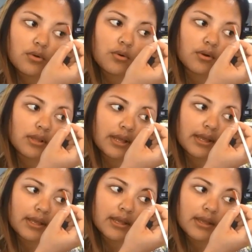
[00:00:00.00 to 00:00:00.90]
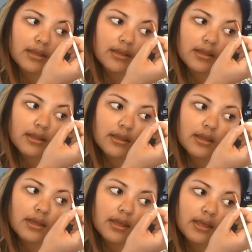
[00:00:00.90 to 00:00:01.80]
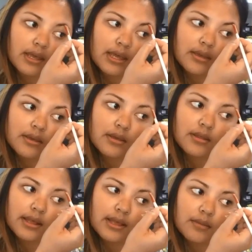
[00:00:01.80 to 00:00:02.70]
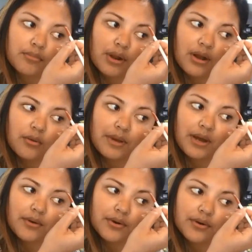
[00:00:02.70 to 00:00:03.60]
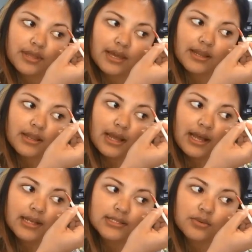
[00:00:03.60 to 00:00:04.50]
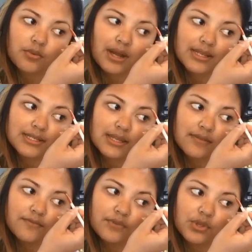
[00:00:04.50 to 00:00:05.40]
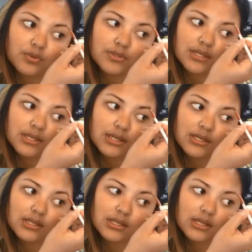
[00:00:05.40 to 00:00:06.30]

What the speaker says: or like a cake, like a brow powder that has the wax infused in it,